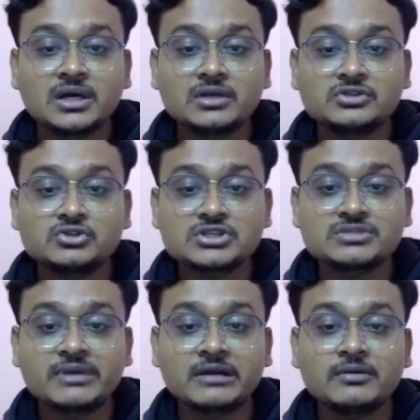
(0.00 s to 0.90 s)
George
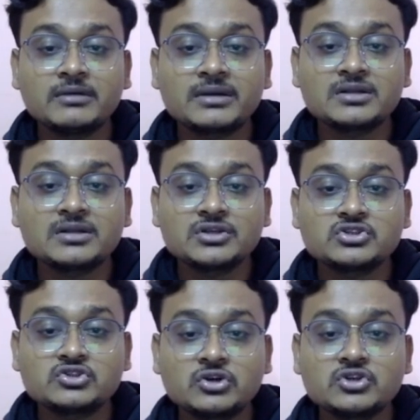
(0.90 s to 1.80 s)
Brentford, but
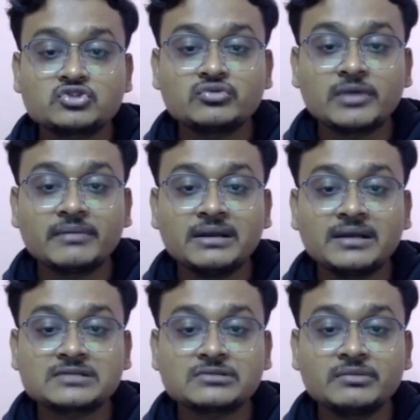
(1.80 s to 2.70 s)
John Stuart Mill
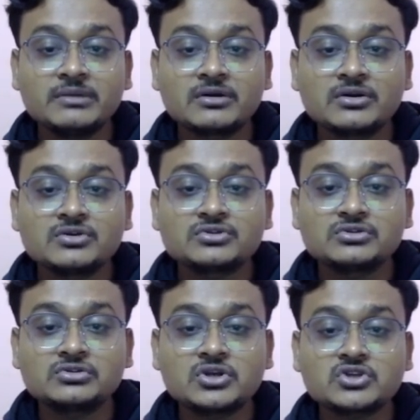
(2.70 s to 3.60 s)
does not belong. So
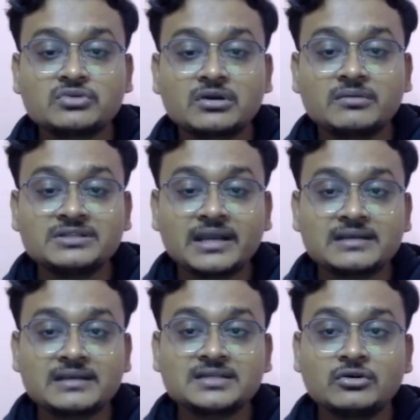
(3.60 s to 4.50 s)
John Stuart Mill is the right
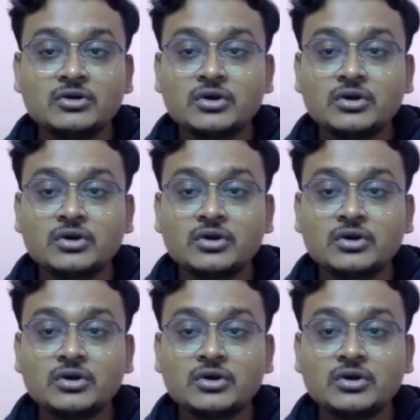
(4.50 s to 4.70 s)
answer.